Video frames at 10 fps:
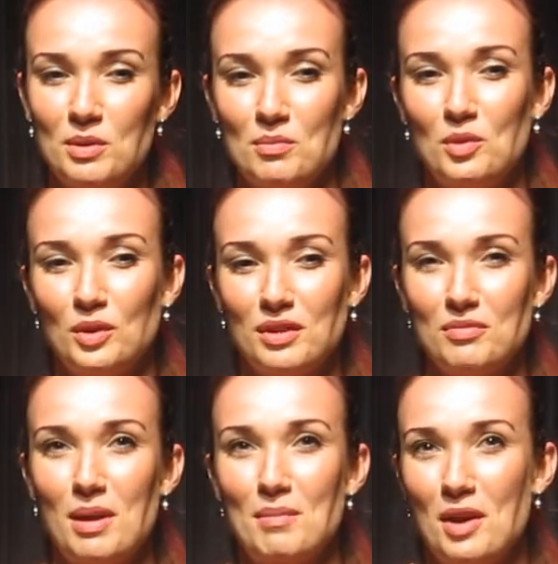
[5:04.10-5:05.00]
bit more of
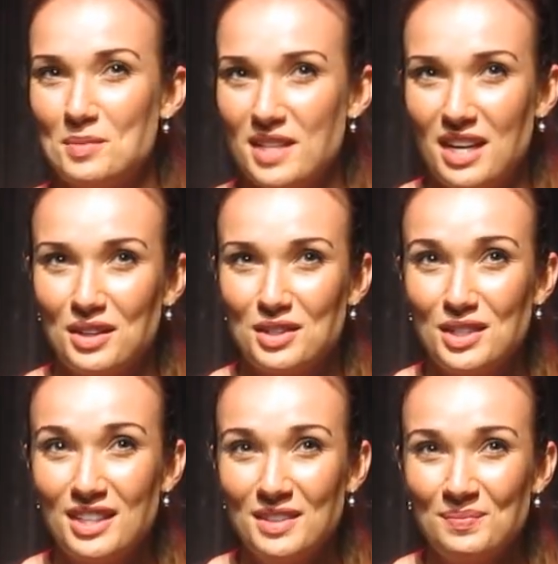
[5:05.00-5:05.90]
my mom's
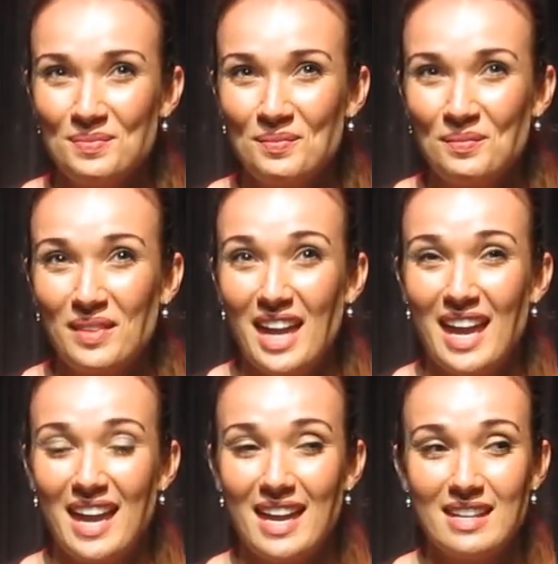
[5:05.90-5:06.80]
character,
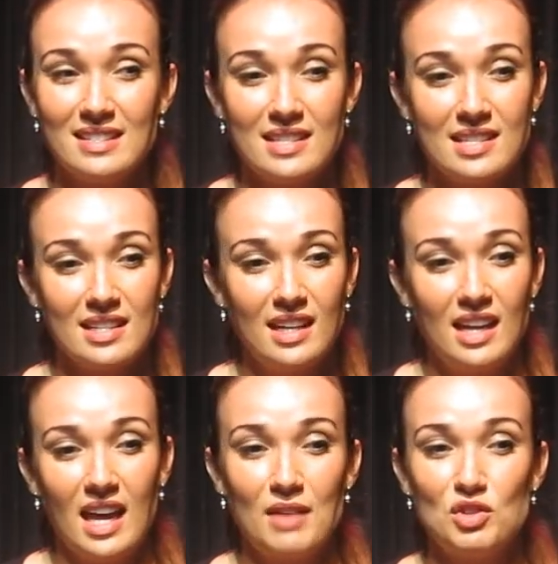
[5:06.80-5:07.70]
and
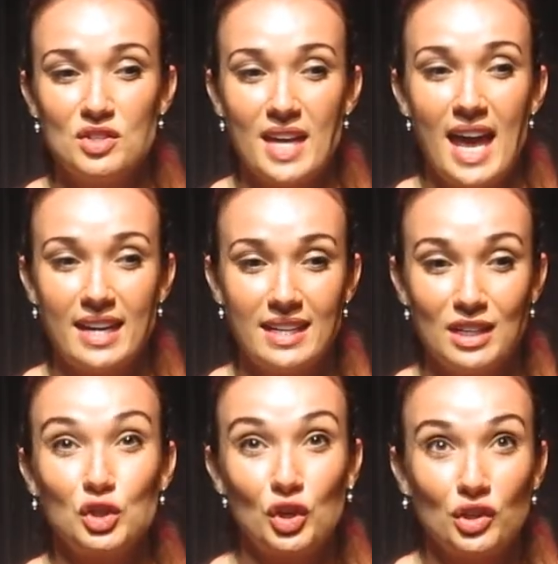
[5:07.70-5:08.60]
I've just added
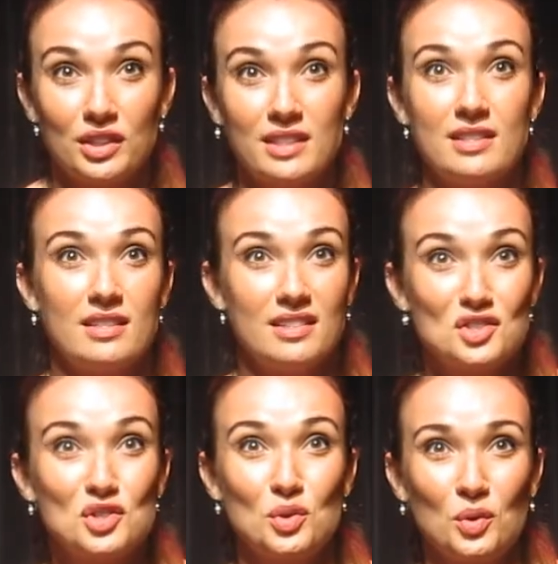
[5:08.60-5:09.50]
in current
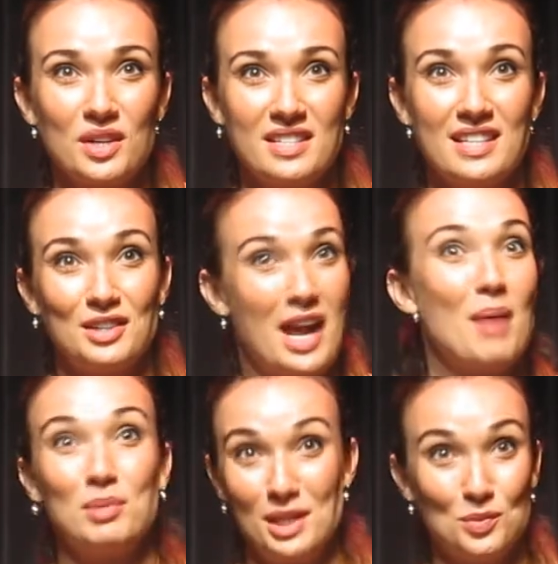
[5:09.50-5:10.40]
stories that are
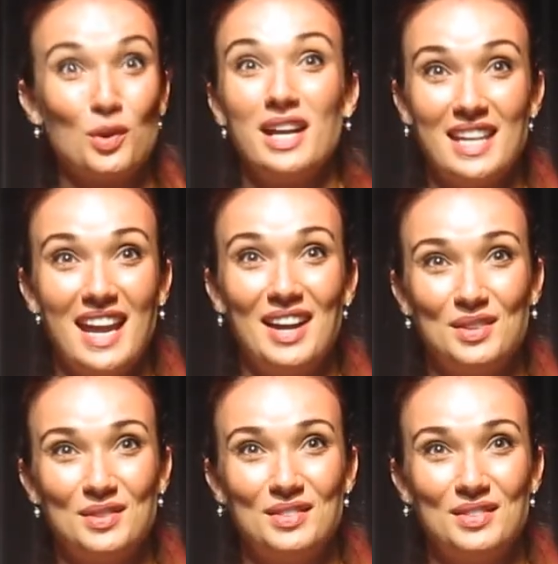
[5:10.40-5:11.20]
happening right now.